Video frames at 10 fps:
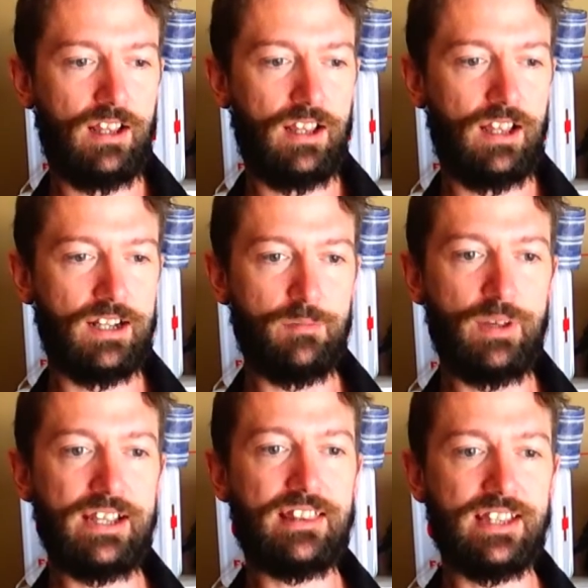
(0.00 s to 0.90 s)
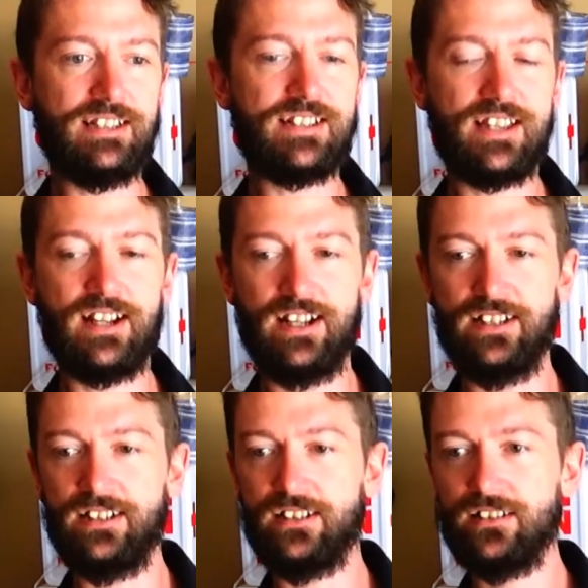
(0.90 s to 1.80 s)
And I make things that
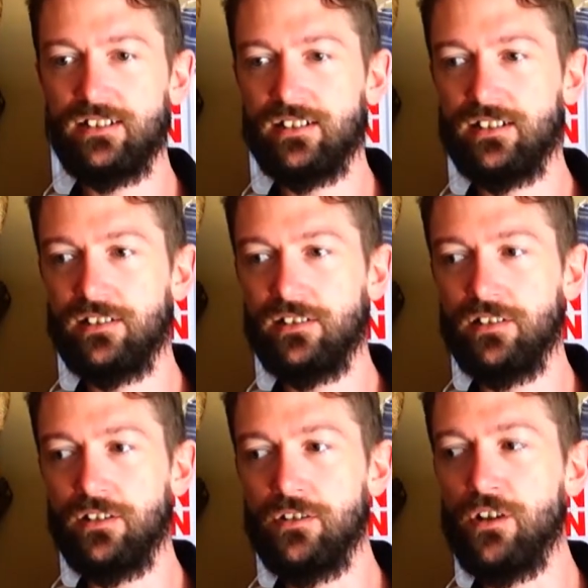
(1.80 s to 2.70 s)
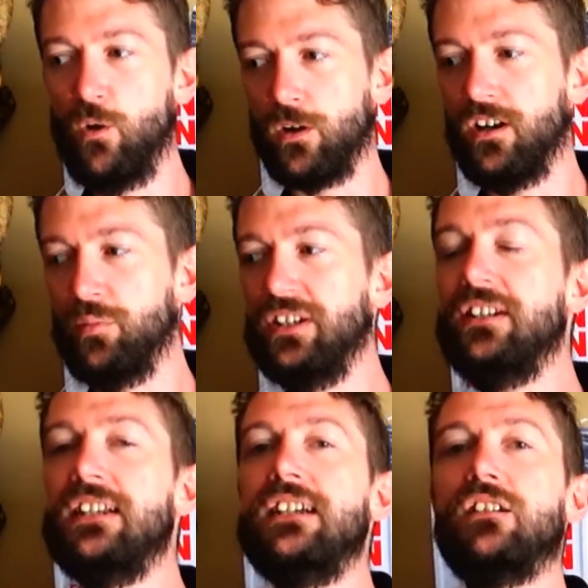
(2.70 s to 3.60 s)
I know are going to be
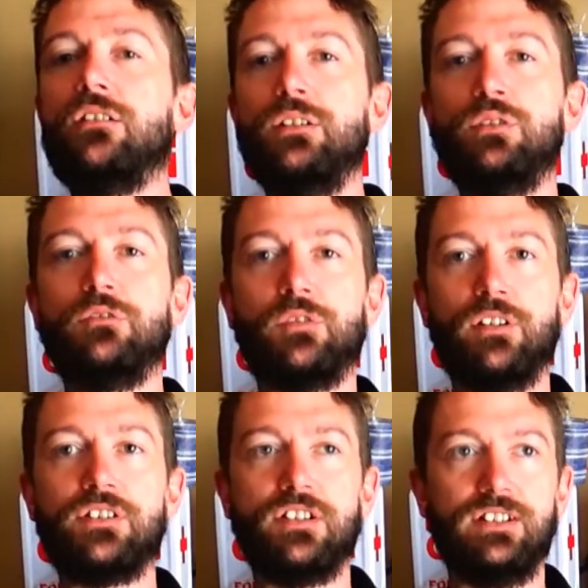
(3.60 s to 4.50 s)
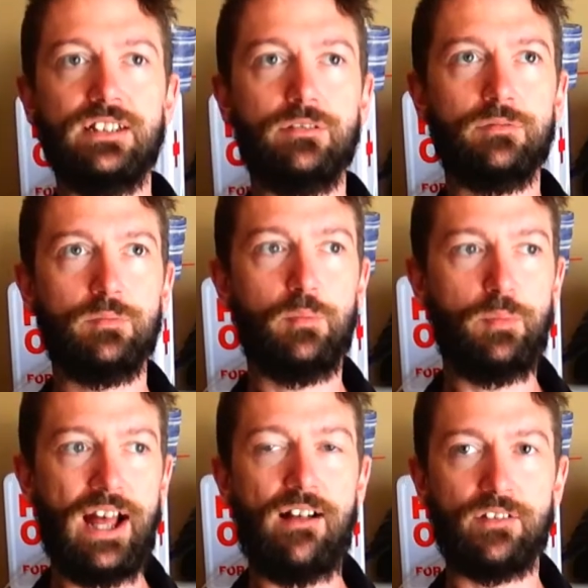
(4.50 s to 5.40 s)
near universally
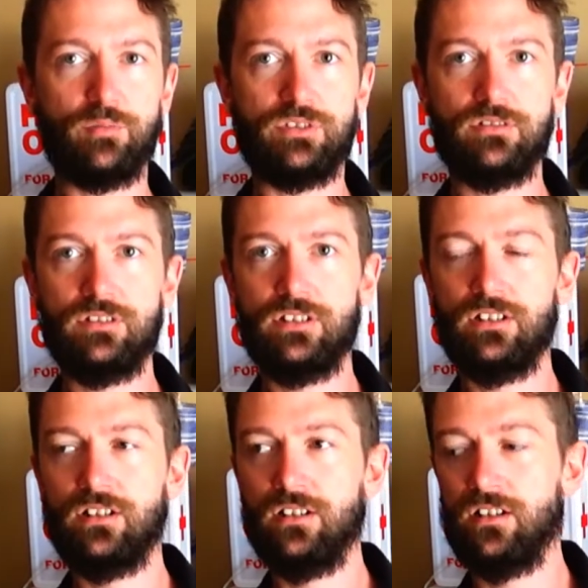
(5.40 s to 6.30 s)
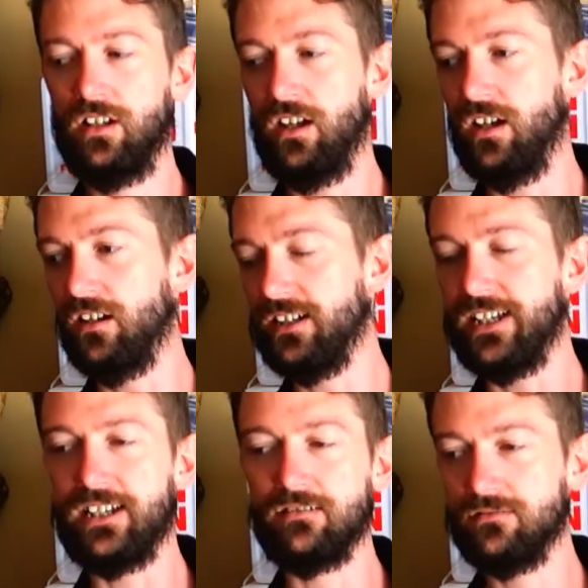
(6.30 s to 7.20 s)
palatable.
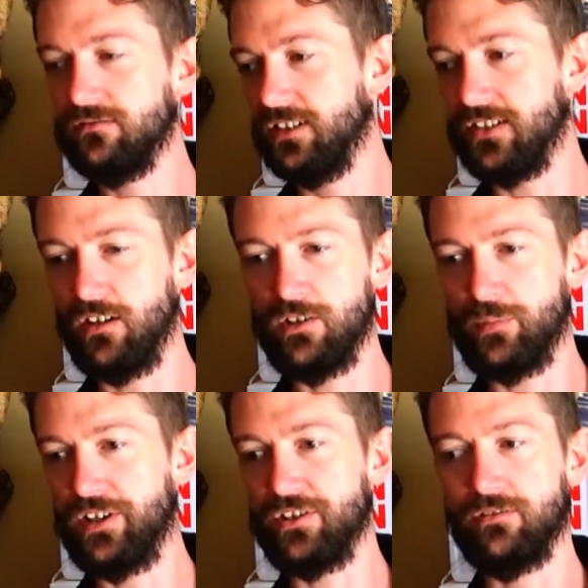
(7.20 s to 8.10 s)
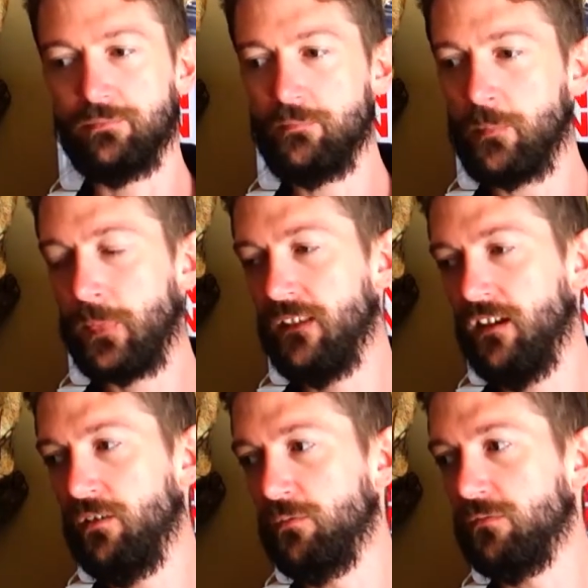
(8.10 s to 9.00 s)
Again, as I always mention,
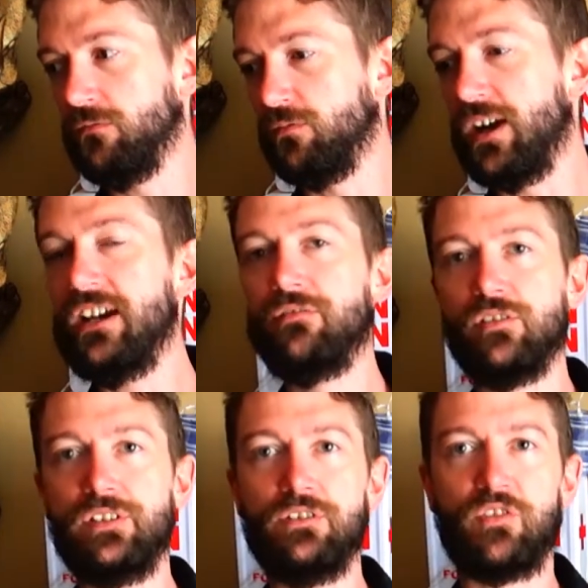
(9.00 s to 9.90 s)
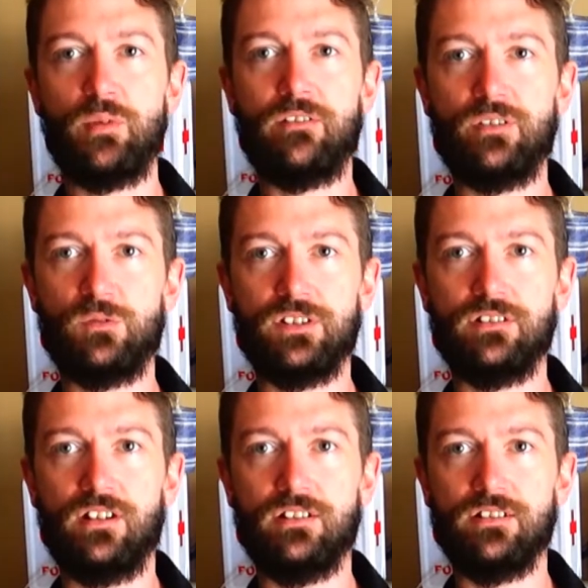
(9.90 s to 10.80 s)
rave reviews from everyone
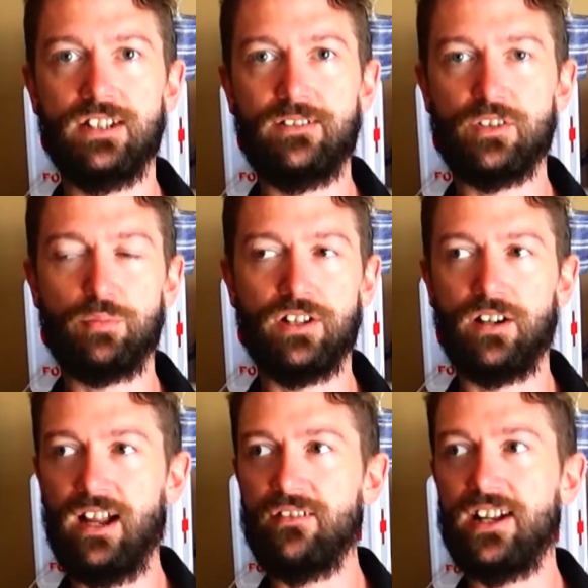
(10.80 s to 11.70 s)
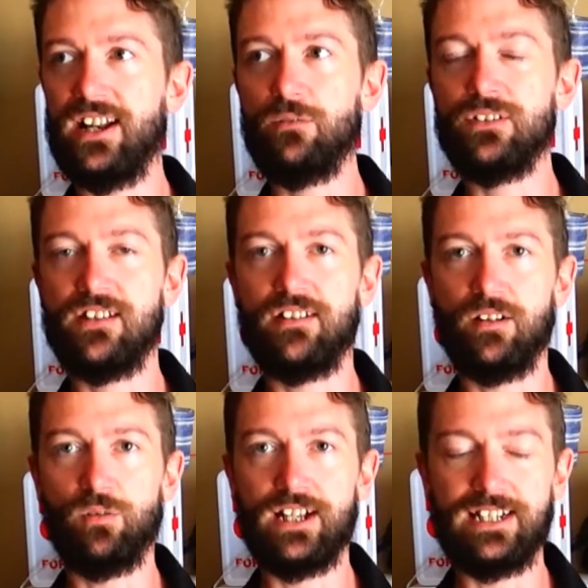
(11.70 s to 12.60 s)
on the Devil's Plunder. I haven't had anyone say they
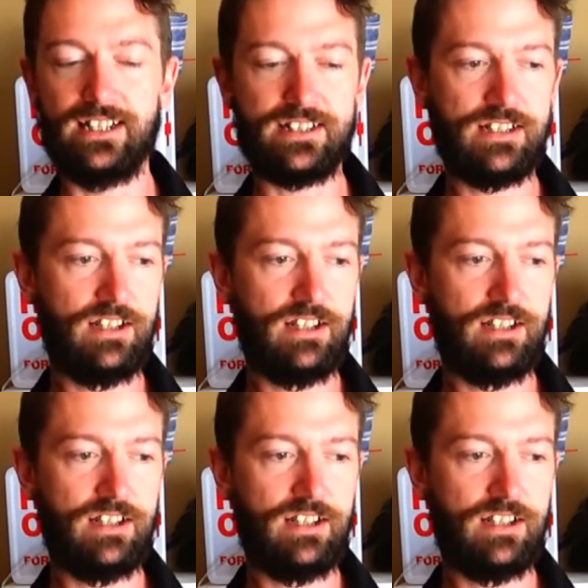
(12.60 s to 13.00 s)
don't like it.